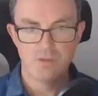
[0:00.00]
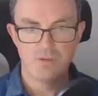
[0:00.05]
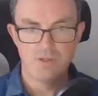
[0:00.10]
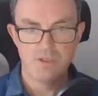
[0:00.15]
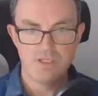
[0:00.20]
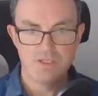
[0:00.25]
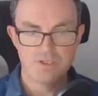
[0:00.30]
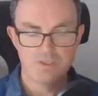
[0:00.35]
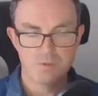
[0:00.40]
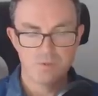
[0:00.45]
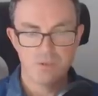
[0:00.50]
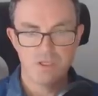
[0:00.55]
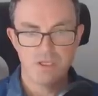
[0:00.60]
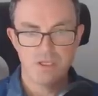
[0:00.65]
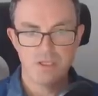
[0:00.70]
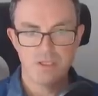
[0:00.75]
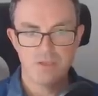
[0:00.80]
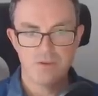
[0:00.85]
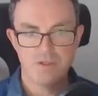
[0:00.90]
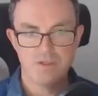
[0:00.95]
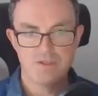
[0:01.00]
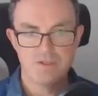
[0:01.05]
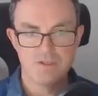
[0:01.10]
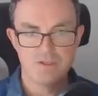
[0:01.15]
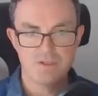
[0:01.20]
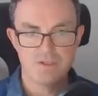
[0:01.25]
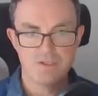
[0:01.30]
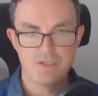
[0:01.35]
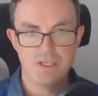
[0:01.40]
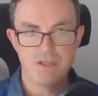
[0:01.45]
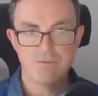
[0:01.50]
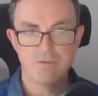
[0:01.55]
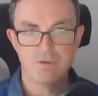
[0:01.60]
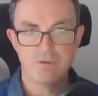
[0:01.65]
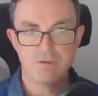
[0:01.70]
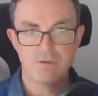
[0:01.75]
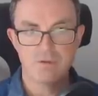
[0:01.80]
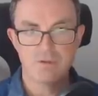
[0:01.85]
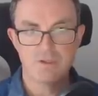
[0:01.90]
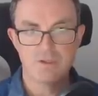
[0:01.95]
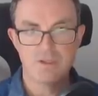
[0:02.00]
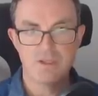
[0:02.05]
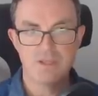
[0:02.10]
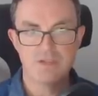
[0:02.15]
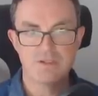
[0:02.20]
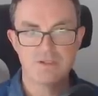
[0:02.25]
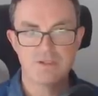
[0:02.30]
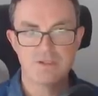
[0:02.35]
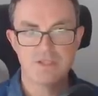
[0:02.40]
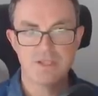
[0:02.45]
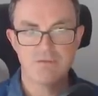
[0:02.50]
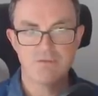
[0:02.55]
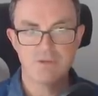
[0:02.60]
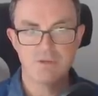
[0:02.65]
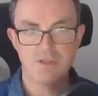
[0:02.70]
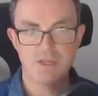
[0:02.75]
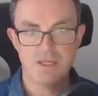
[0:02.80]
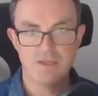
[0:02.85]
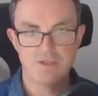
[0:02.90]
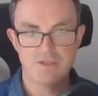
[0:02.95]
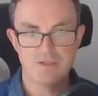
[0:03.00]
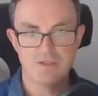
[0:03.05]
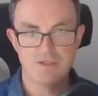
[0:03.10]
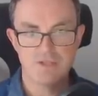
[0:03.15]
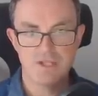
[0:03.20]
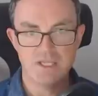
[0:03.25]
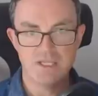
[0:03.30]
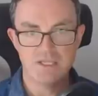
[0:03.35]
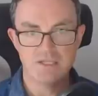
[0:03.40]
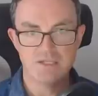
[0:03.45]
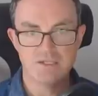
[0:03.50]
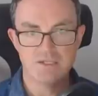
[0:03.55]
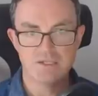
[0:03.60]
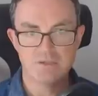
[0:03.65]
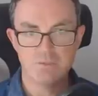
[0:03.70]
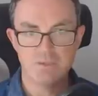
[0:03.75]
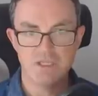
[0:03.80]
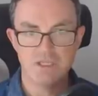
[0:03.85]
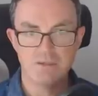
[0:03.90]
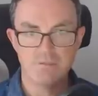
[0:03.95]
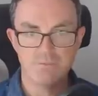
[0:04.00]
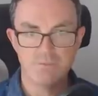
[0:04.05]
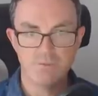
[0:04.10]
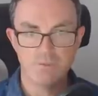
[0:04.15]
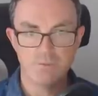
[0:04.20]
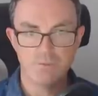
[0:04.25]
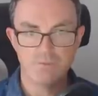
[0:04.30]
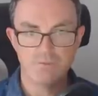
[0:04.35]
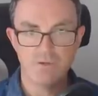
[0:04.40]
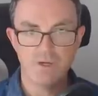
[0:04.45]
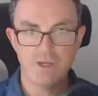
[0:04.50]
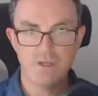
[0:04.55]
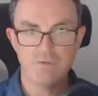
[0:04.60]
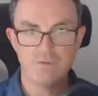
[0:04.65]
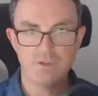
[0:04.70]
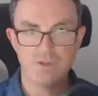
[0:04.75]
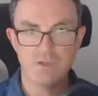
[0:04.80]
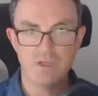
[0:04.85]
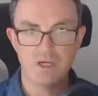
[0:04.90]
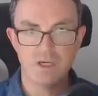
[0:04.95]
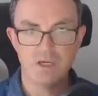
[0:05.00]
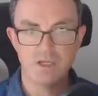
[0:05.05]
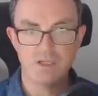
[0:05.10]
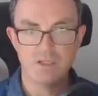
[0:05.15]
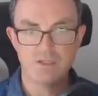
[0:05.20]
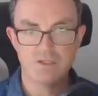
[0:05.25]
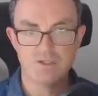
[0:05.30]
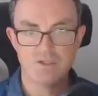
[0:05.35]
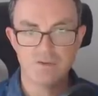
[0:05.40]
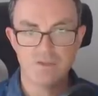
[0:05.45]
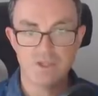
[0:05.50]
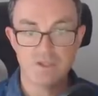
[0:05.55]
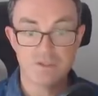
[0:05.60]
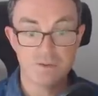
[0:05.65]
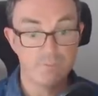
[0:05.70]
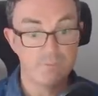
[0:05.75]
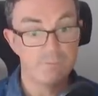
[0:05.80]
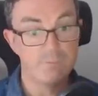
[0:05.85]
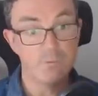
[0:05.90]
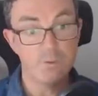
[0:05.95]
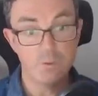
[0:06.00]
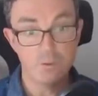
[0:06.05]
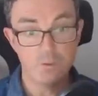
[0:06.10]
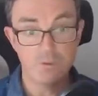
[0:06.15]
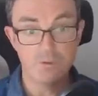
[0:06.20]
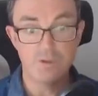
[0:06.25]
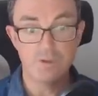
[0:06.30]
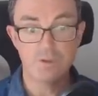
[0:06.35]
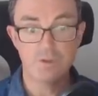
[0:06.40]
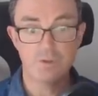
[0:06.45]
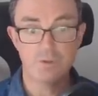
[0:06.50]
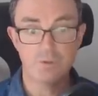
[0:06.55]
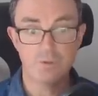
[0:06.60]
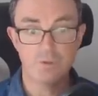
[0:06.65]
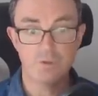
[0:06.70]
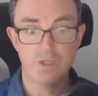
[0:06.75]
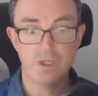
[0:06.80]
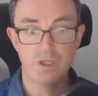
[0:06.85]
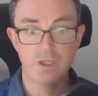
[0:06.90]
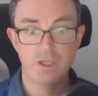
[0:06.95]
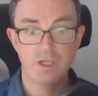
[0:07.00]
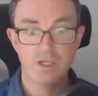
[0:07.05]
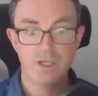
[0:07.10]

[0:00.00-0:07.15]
These square, this is a 7, so that's a 7, that's a 6. We need 4, 5 and 9, so that's a 4 in the corner.